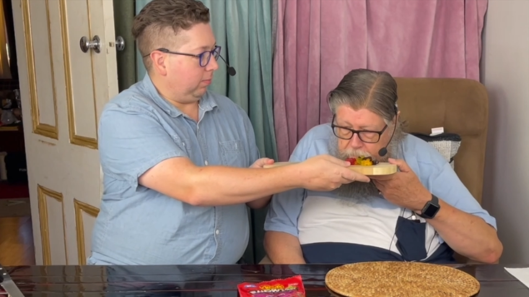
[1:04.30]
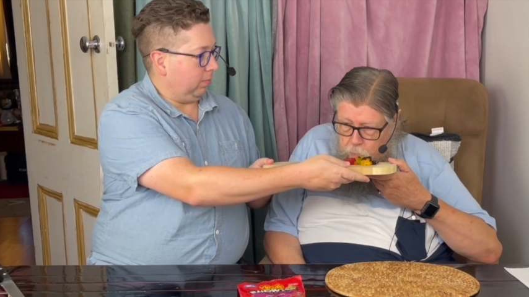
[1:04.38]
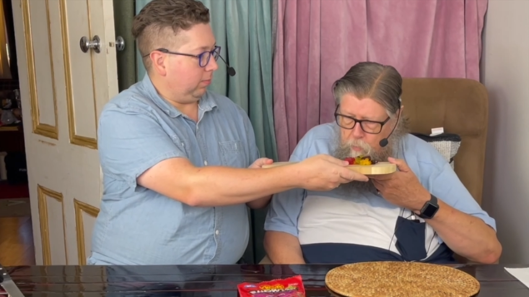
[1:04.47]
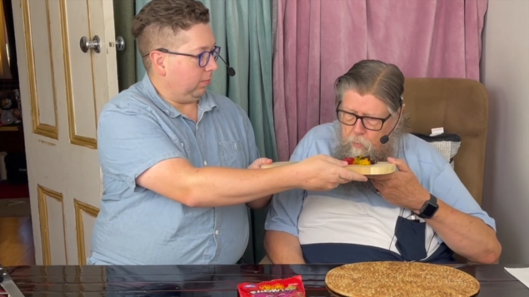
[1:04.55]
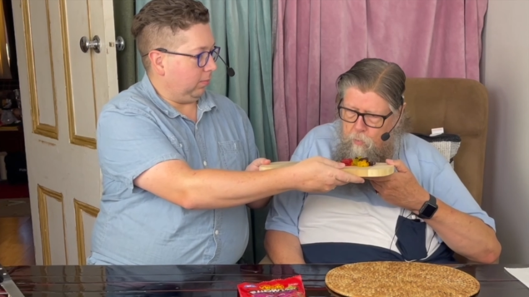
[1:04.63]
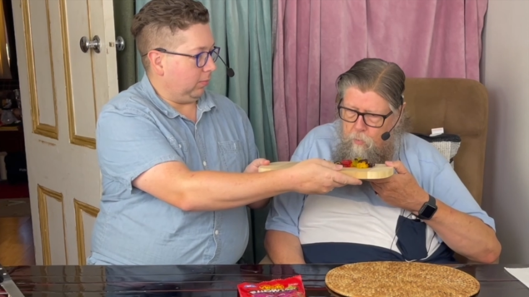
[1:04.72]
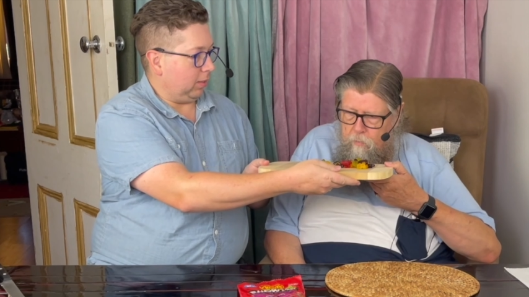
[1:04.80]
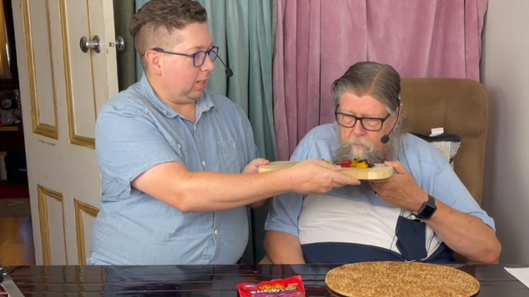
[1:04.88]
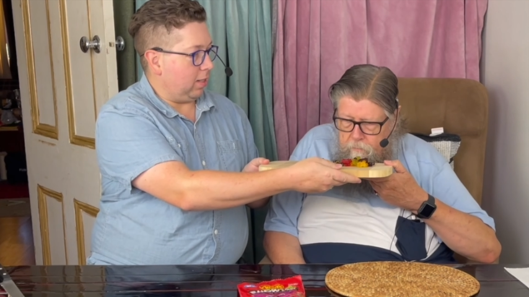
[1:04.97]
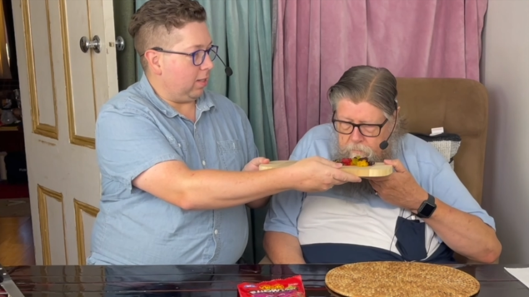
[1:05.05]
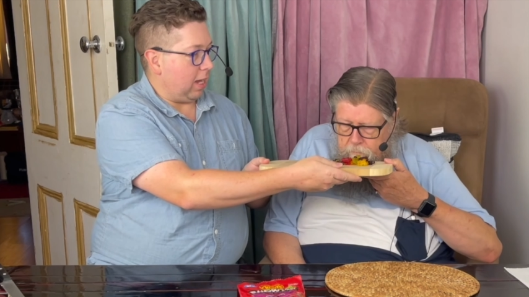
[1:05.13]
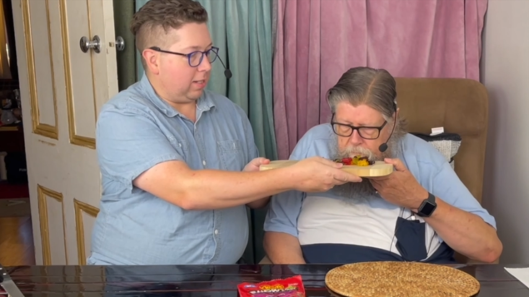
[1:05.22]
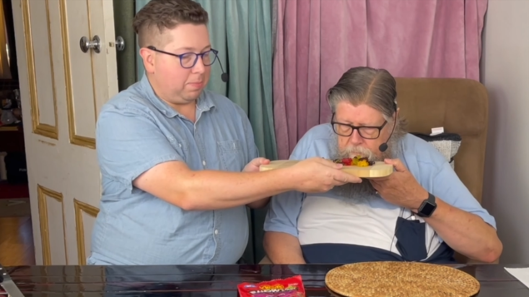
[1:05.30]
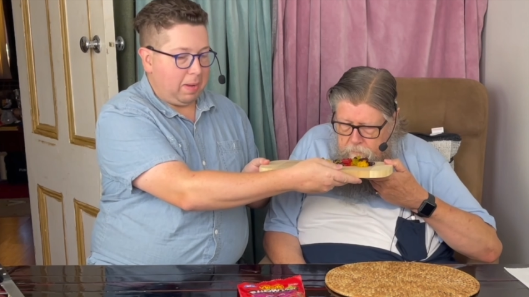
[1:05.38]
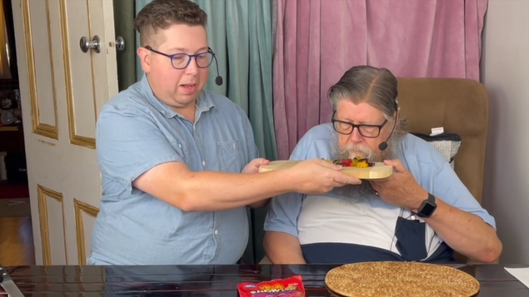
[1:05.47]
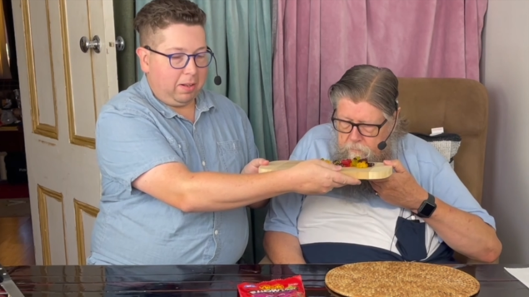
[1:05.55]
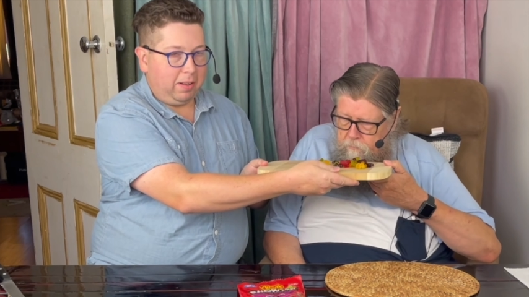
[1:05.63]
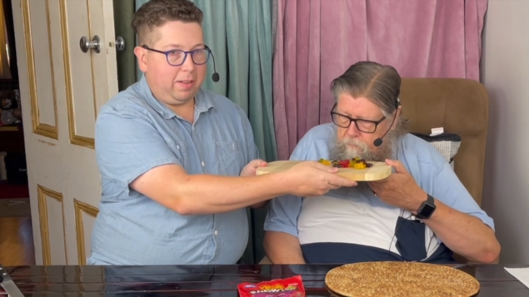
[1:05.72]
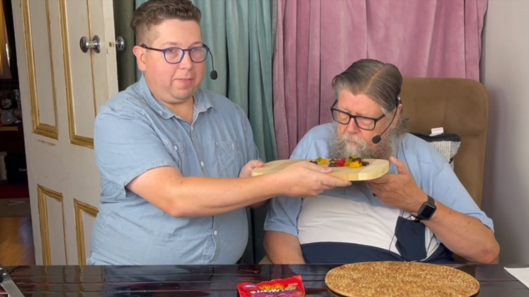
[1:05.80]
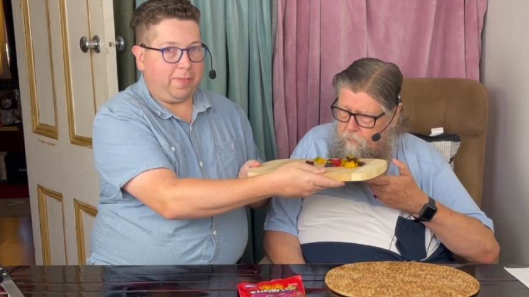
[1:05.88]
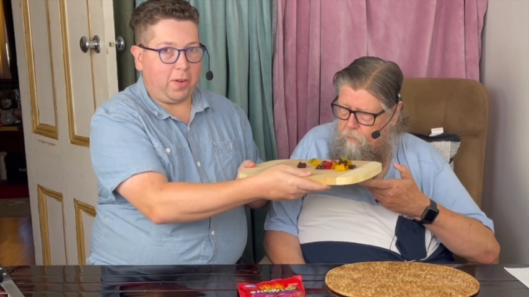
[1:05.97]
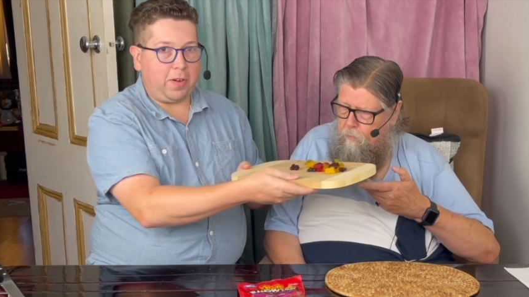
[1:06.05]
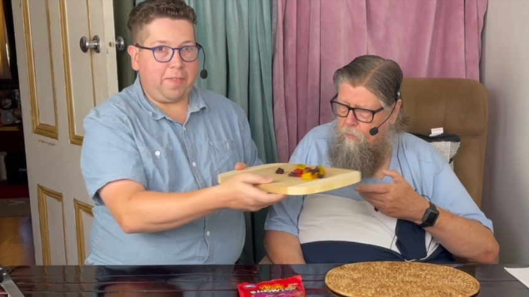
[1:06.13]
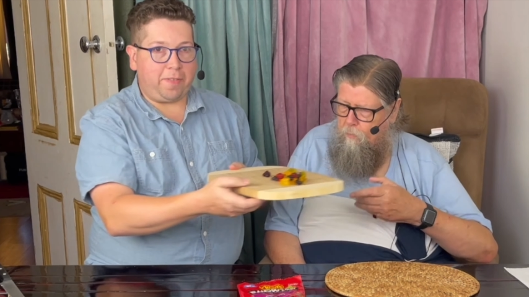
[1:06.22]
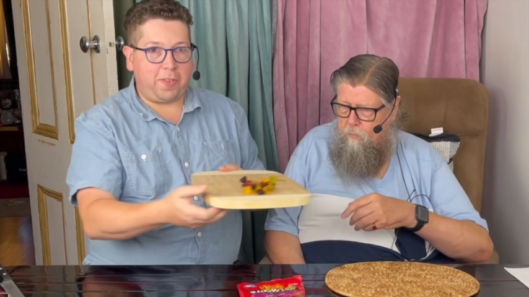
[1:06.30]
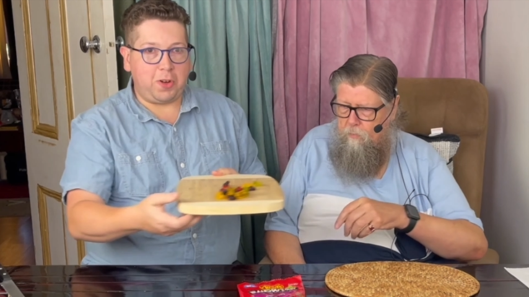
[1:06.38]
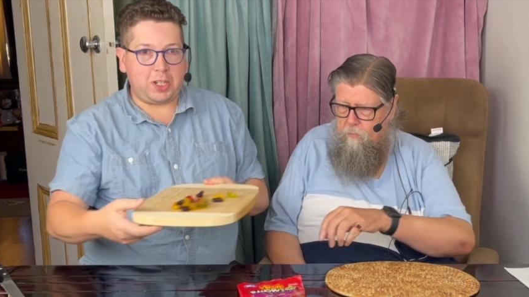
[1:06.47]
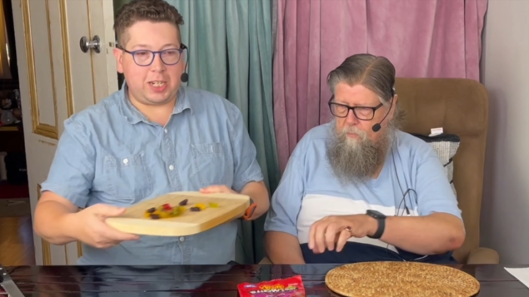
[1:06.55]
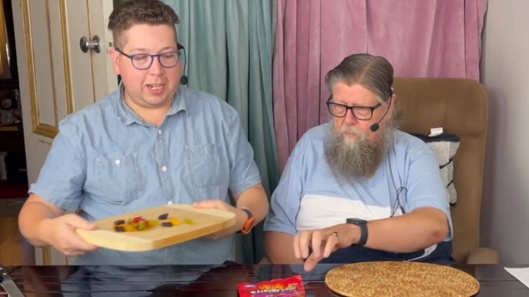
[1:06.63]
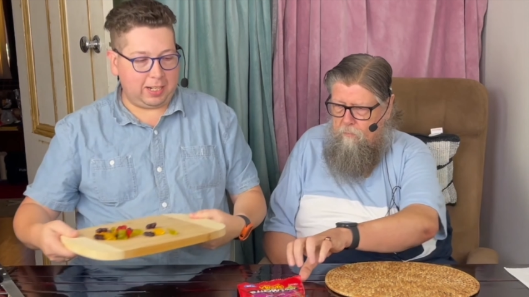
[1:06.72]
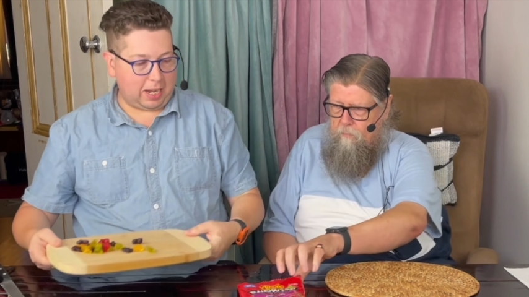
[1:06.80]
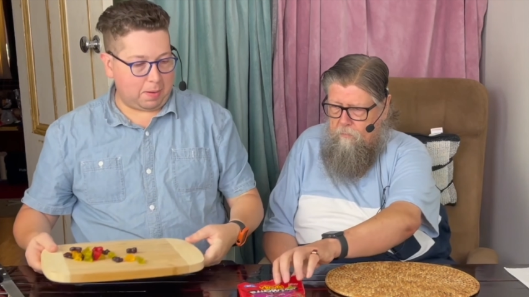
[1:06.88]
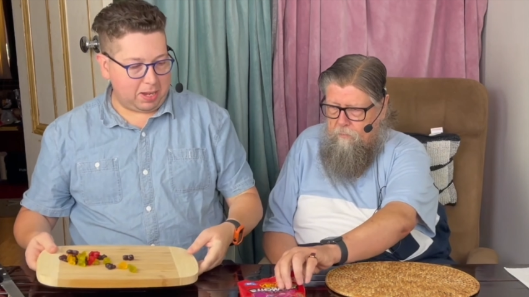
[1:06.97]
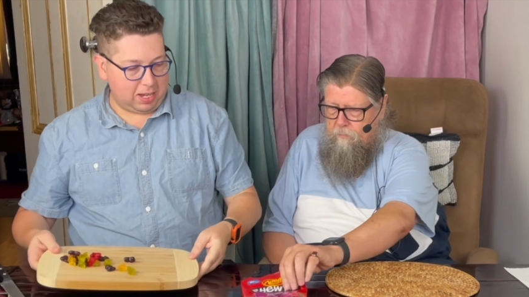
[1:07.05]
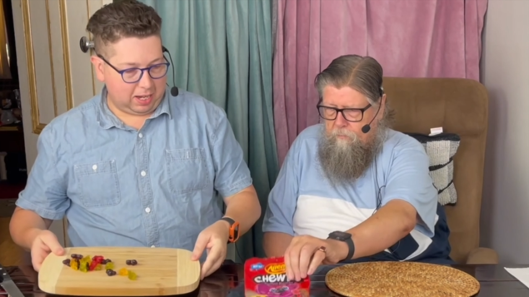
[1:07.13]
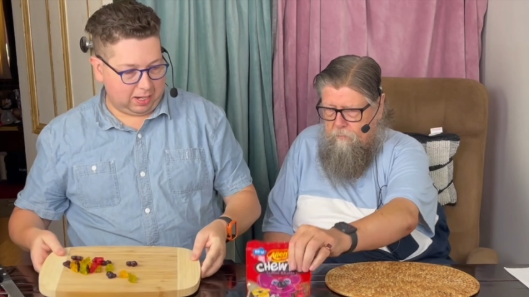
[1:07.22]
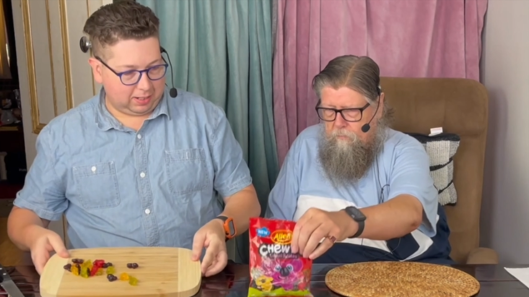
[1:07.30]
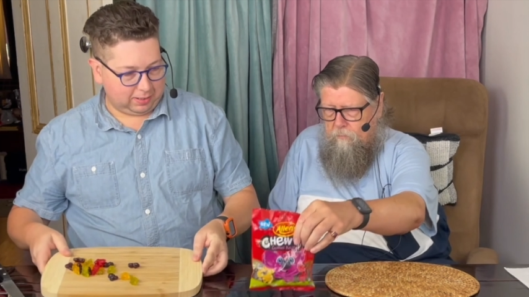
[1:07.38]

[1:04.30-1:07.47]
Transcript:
Speaker 1: Ooh. They smell very Ooh. fruity and gummy.